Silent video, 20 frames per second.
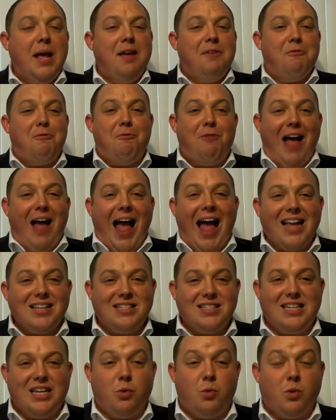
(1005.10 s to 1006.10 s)

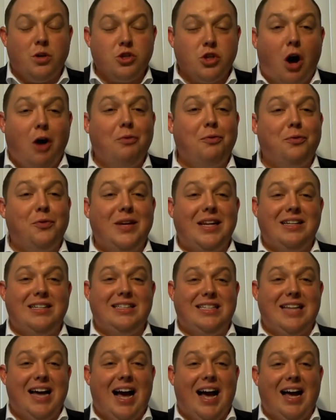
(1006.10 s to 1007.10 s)
fasting was
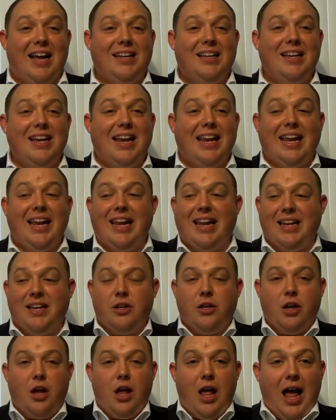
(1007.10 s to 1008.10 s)
often done
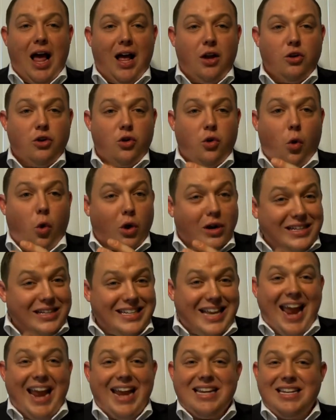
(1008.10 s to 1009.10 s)
in uh,
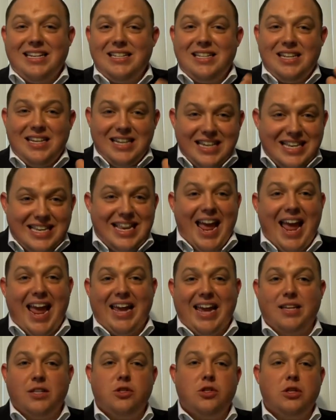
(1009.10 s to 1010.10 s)
ordained
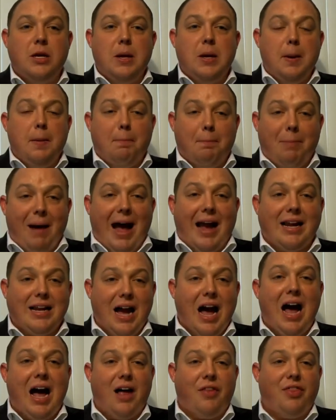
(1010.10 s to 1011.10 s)
days by
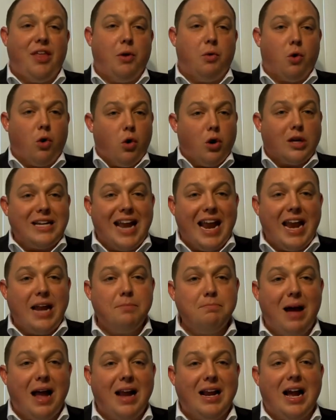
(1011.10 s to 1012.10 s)
God. They were
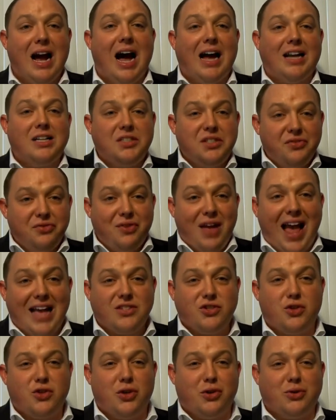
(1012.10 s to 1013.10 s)
ordained by God to
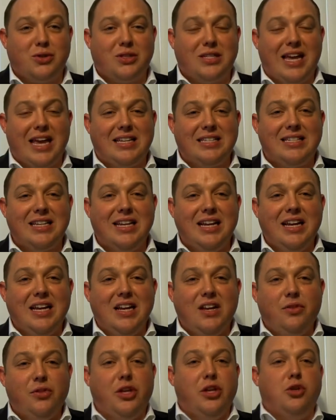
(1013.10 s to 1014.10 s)
fast those days.
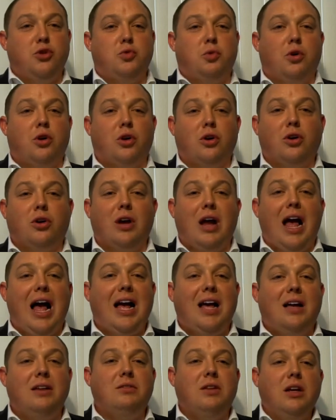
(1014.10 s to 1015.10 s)
These were
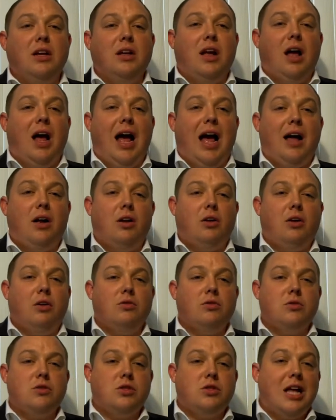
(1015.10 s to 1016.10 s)
uh, uh,
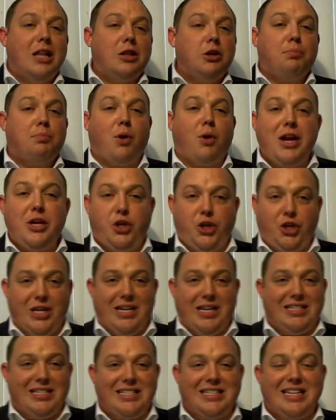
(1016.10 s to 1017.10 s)

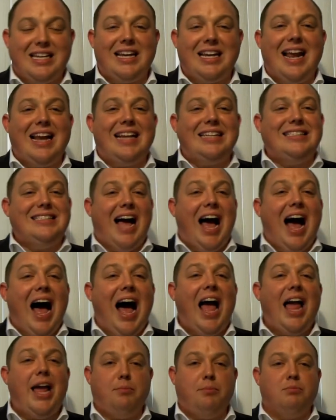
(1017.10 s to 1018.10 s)
celebrations and, and
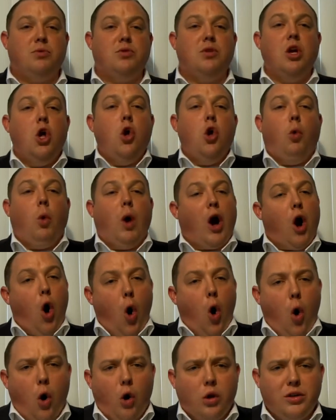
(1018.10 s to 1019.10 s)
times where
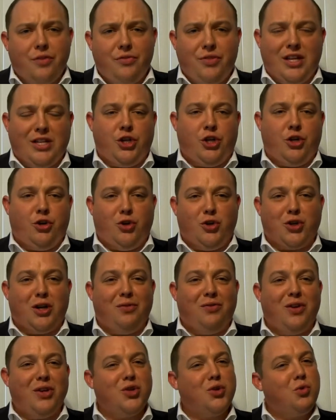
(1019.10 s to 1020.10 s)
all of the children
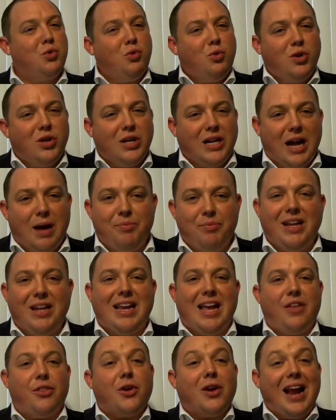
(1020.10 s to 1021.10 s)
of Israel would come
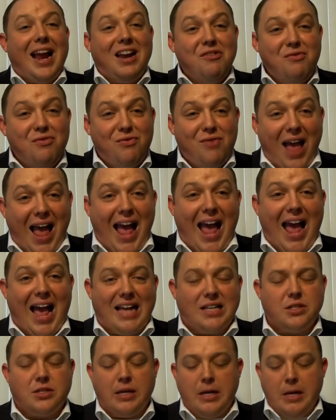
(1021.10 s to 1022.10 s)
together and
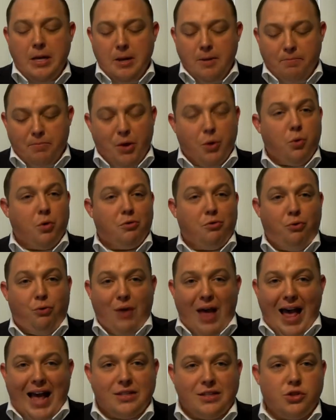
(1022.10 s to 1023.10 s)
fast. They would
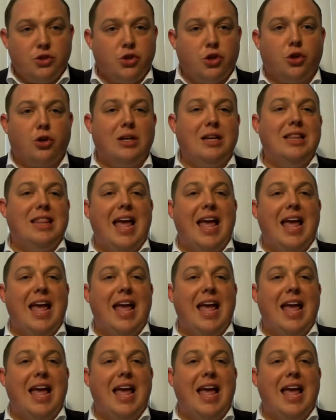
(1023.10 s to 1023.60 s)
fast certain